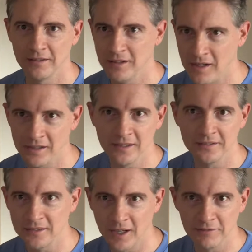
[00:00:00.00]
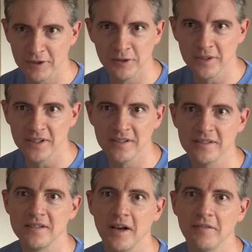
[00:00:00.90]
long and convoluted and
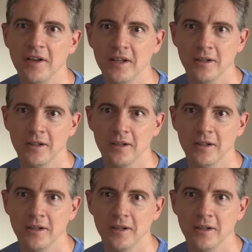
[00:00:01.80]
stuff.